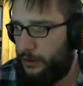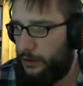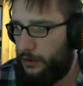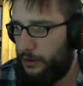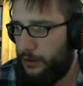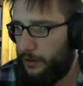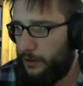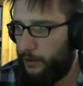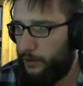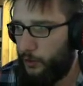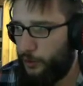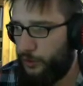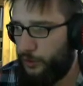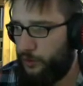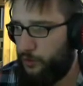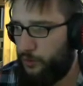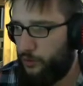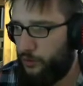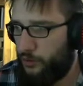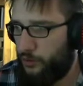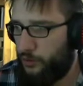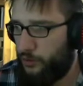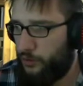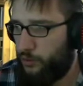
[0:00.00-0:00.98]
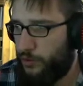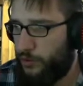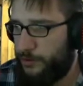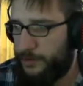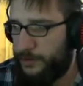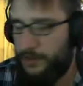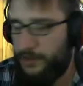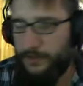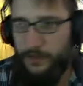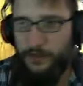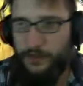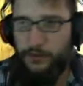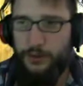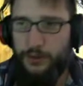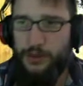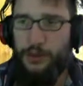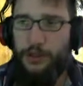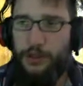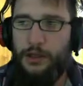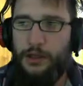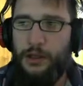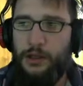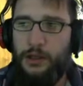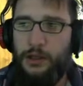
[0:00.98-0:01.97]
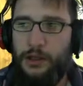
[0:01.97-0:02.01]
I'm going to grab something to eat
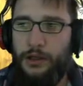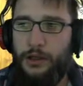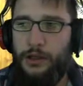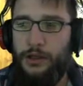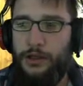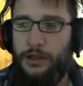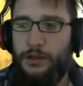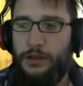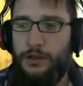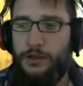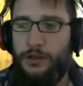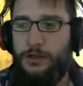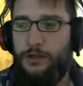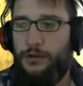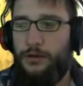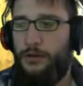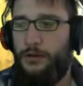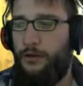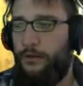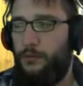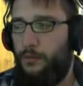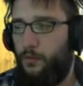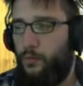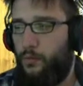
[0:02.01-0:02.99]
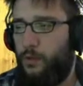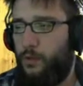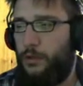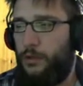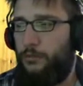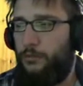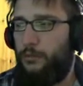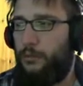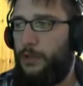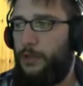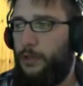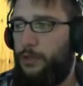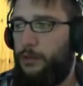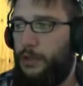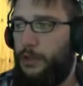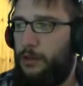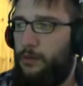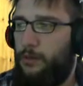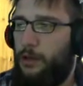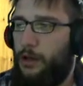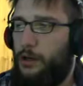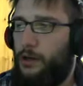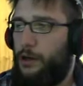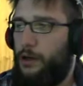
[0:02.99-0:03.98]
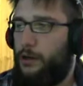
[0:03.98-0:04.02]
and well, maybe I'm
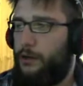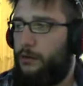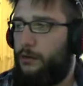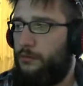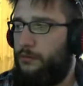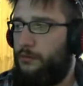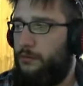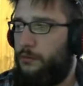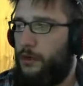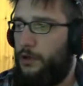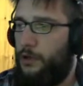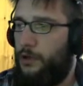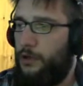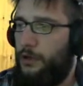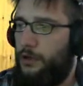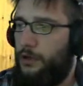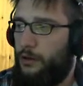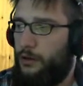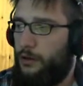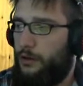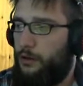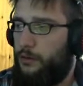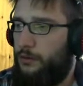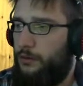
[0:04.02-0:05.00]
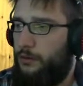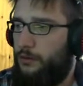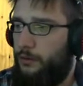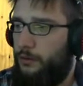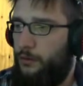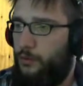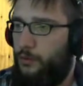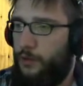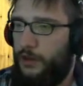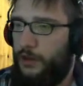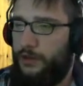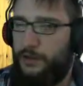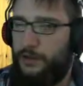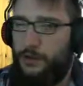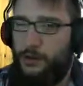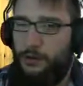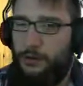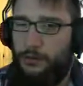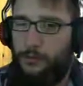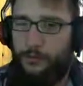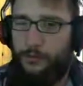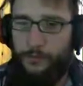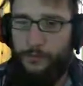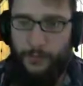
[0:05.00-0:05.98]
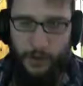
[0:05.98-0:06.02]
back later. I'll we'll see.
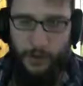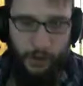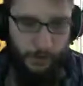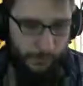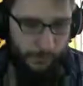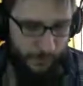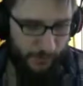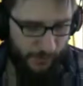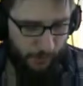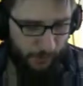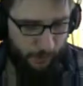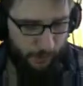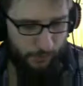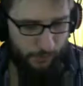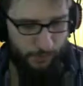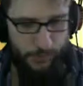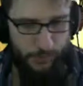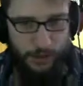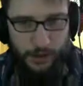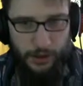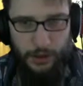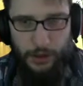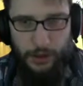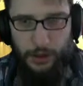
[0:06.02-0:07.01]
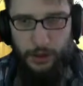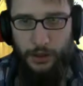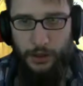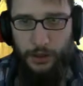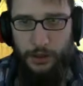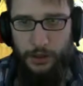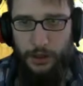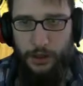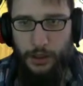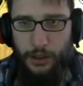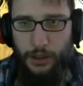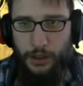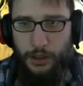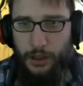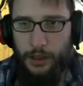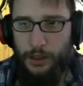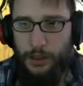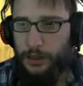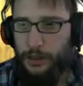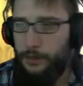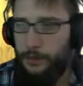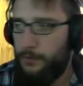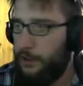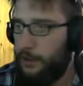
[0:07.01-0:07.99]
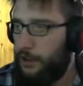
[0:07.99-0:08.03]
Okay, so
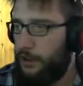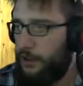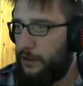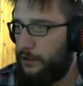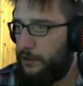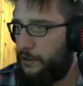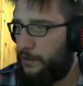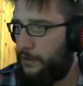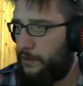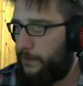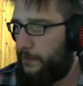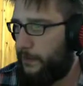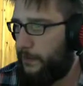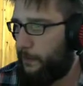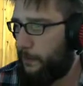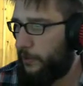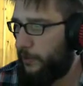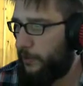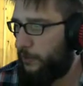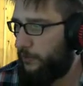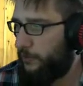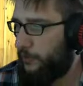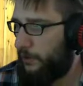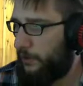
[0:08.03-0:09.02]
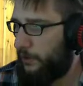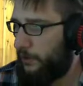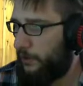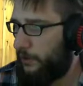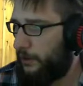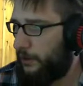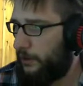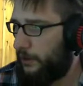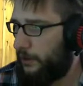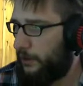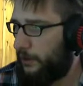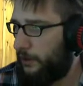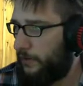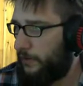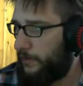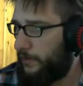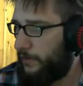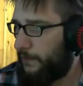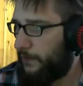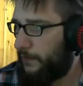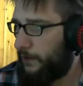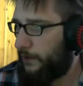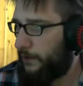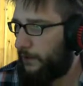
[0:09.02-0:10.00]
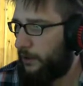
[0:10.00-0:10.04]
let me step out and
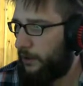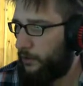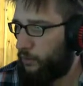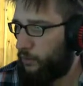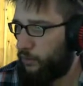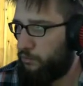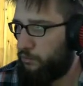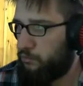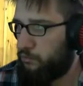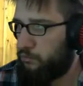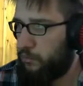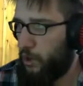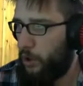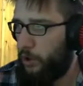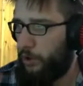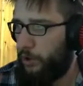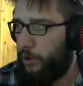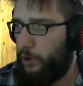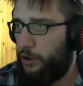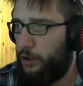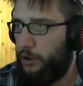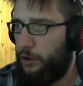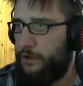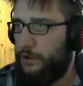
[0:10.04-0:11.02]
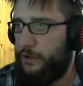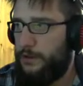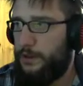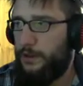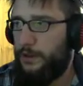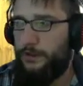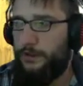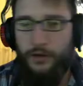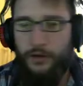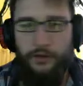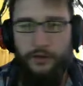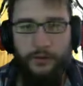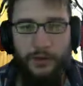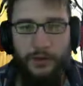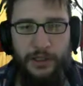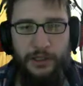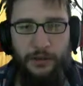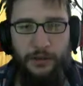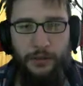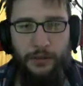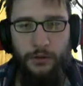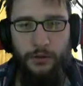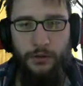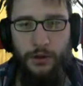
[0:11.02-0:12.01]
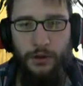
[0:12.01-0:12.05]
say goodbye and thanks for everybody who
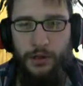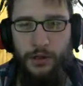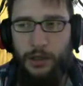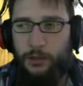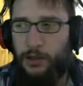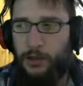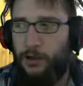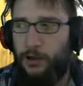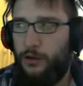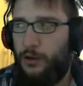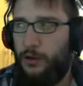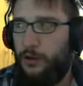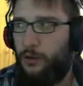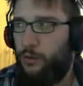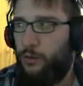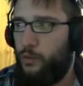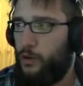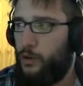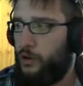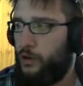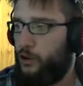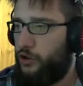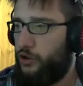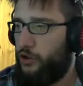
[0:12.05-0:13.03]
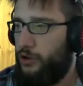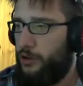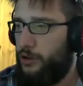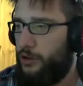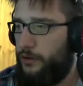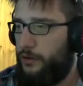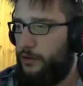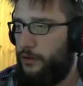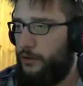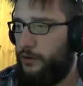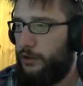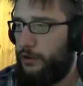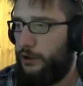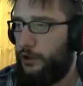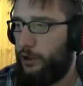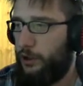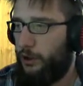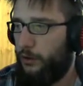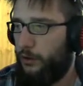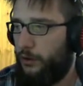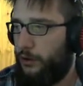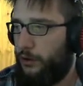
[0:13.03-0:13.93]
came along and watched. See ya.